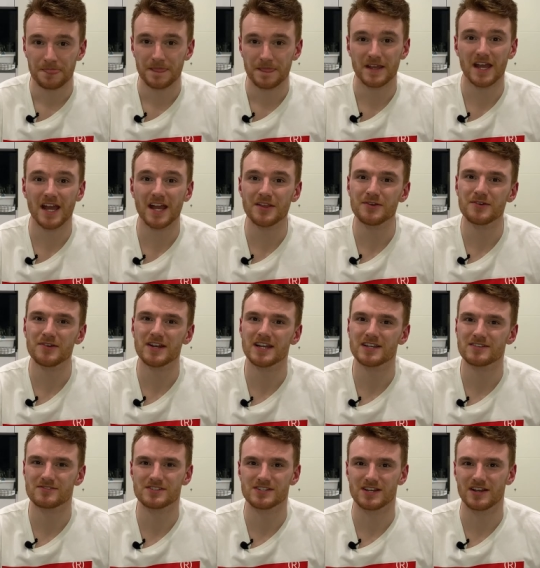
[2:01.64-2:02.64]
The
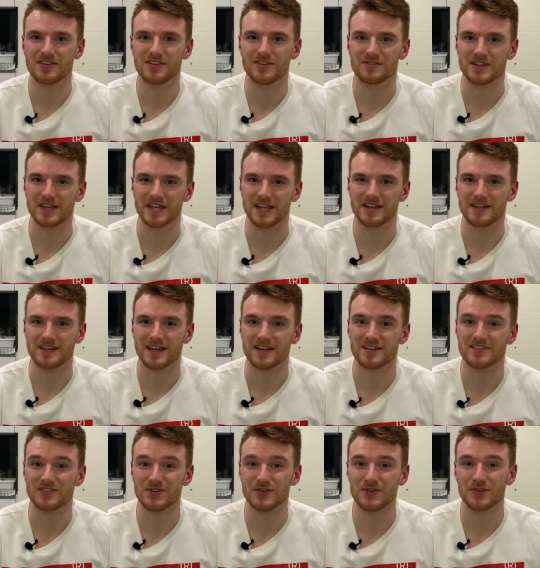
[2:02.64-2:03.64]
annualized returns of the
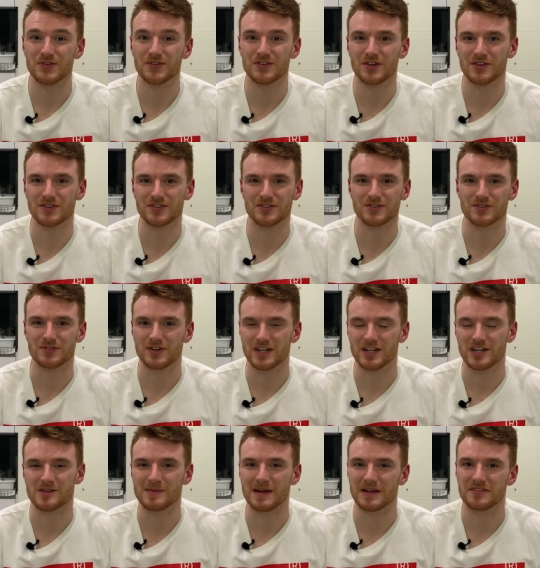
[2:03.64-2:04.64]
index, as you'll see on the
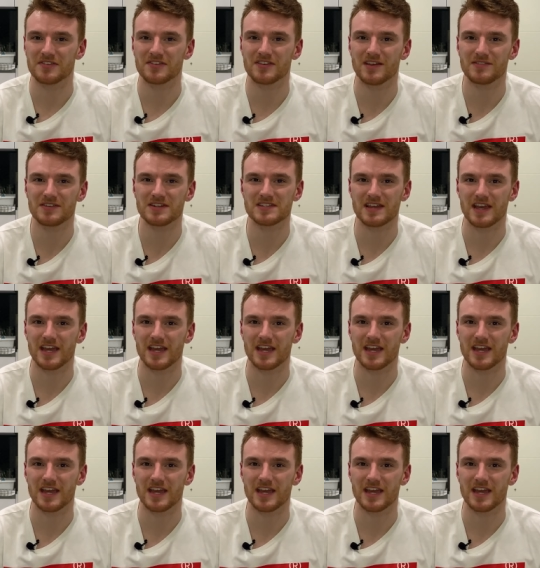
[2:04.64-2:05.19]
screen, are about 7 to